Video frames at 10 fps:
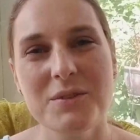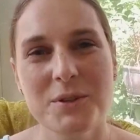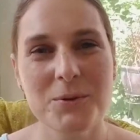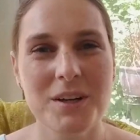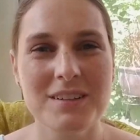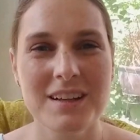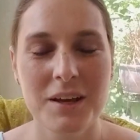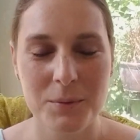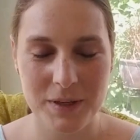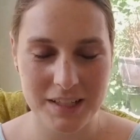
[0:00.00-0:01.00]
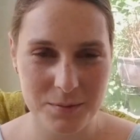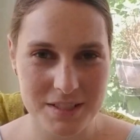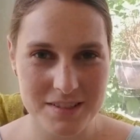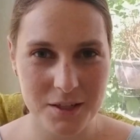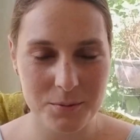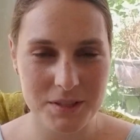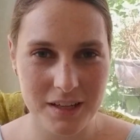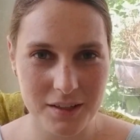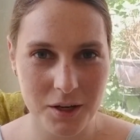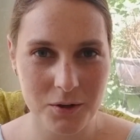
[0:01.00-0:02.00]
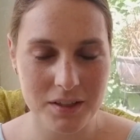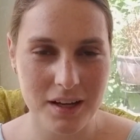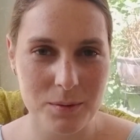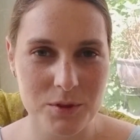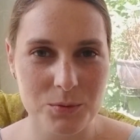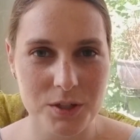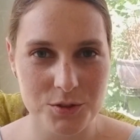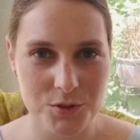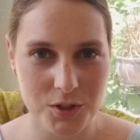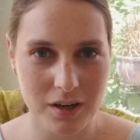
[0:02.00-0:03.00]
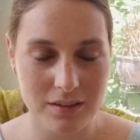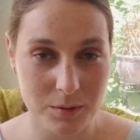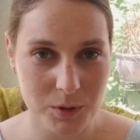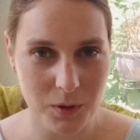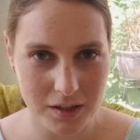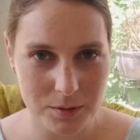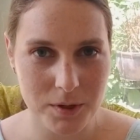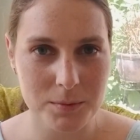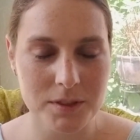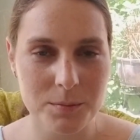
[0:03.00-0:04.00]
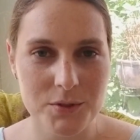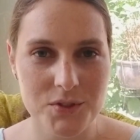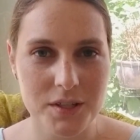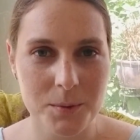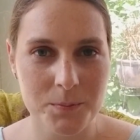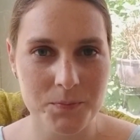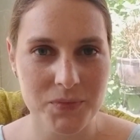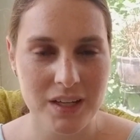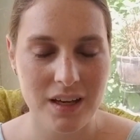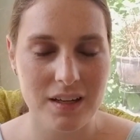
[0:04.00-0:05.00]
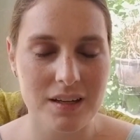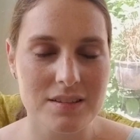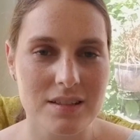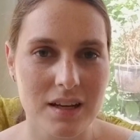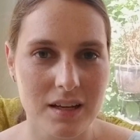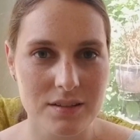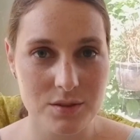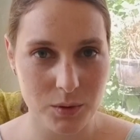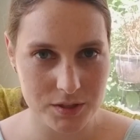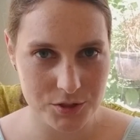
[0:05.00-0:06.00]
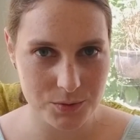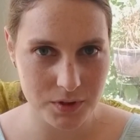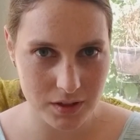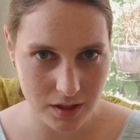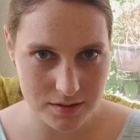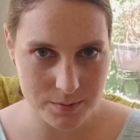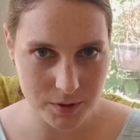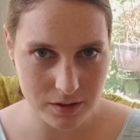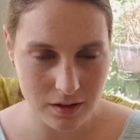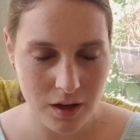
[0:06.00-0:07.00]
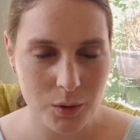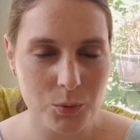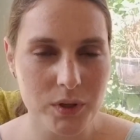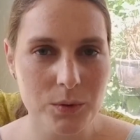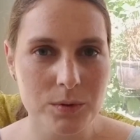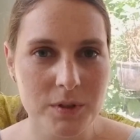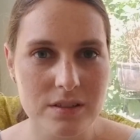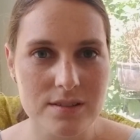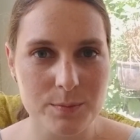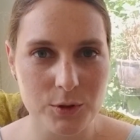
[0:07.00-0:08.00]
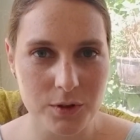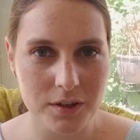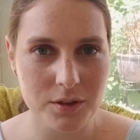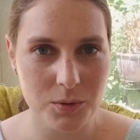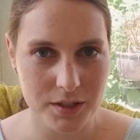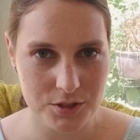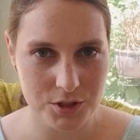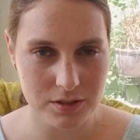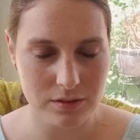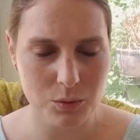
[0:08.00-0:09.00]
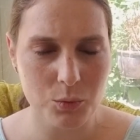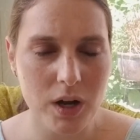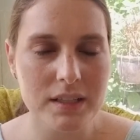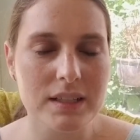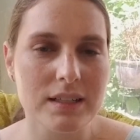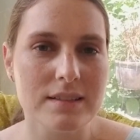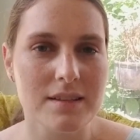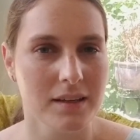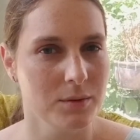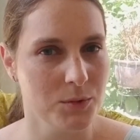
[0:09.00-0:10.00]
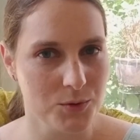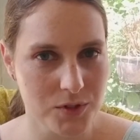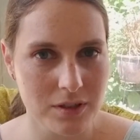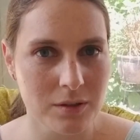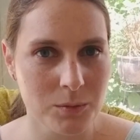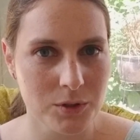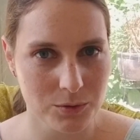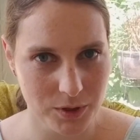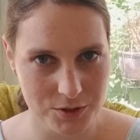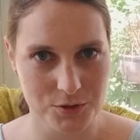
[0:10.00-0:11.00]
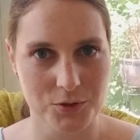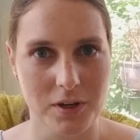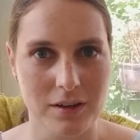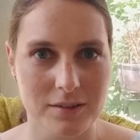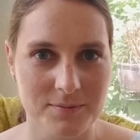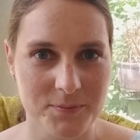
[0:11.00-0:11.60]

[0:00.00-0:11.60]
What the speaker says: everyone, my name is Sara Podejko and I'm the Registrar at the Milwaukee Public Museum. And on today's Question with an Expert, we will be exploring the question, what is a museum registrar?